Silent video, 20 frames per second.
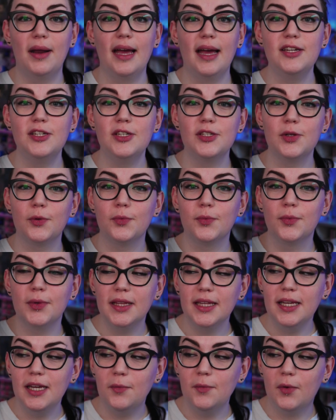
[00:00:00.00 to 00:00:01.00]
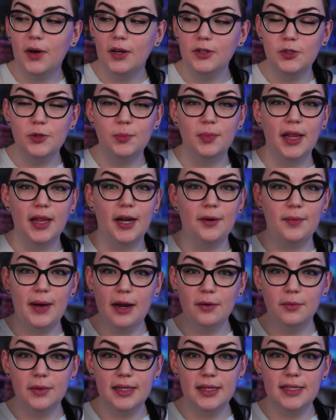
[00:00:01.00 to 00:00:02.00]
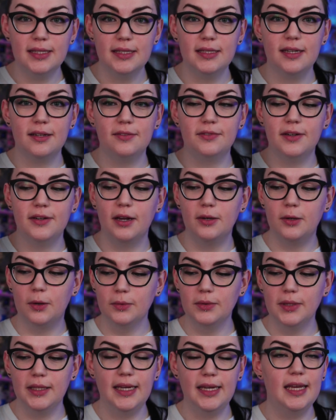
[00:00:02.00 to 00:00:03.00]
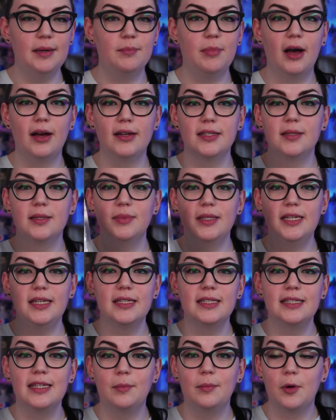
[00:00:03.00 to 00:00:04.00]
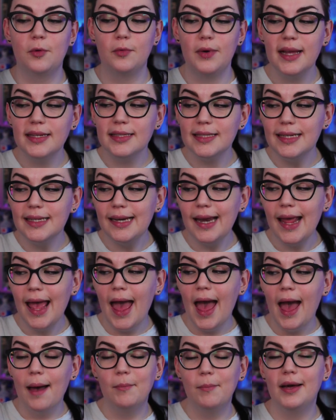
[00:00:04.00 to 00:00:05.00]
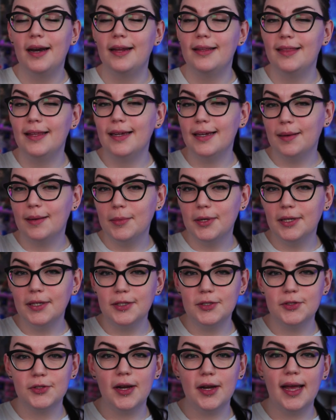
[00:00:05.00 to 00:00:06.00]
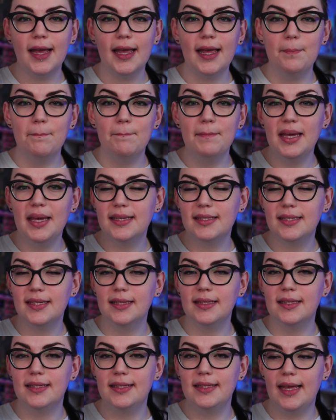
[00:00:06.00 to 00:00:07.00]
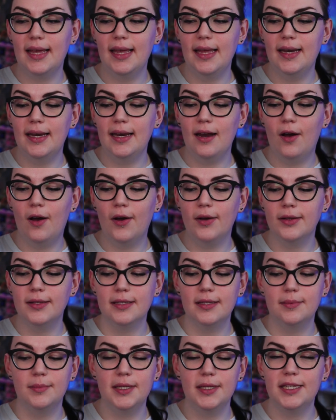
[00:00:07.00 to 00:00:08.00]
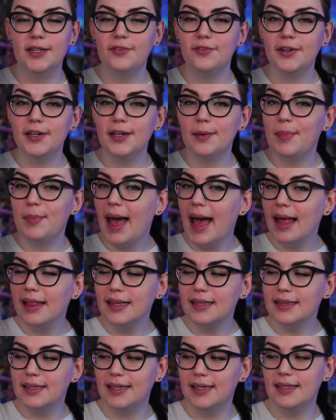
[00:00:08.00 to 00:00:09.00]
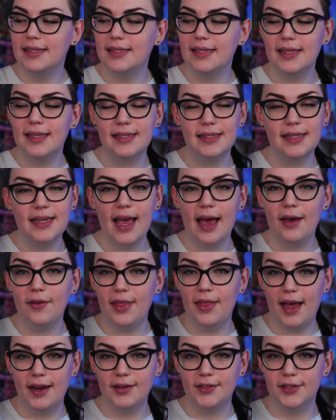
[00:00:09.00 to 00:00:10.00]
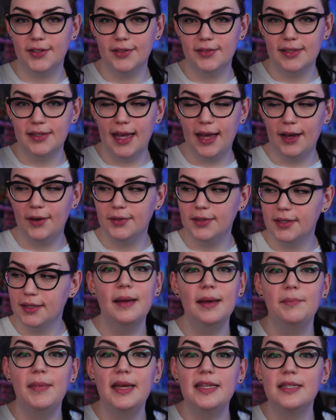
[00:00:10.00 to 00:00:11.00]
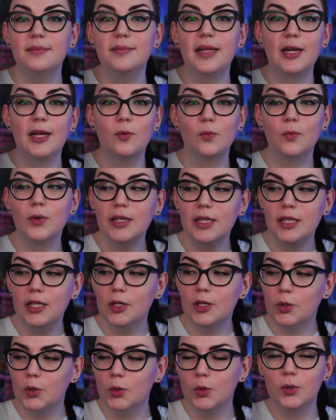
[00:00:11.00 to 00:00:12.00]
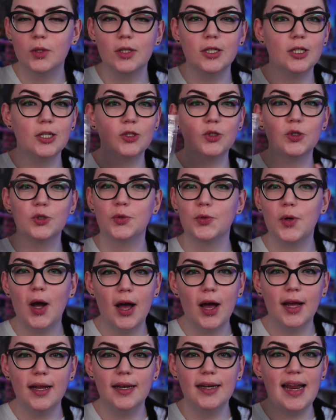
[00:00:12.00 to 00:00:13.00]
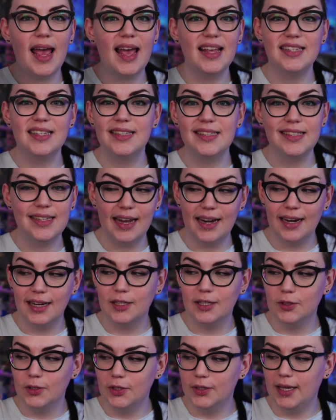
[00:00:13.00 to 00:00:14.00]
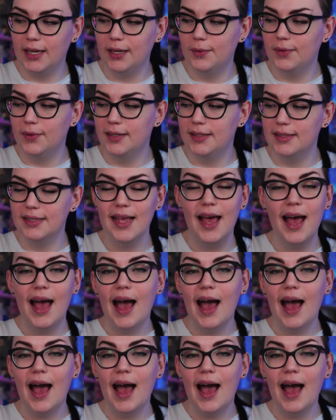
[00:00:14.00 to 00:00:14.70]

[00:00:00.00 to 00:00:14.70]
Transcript: But I just really want to play around with this stuff, not only in possibly some resin, but I think I'm going to try mixing this in on some different palette lids and see how that turns out. Make some like really cool Tron aesthetic looking ones.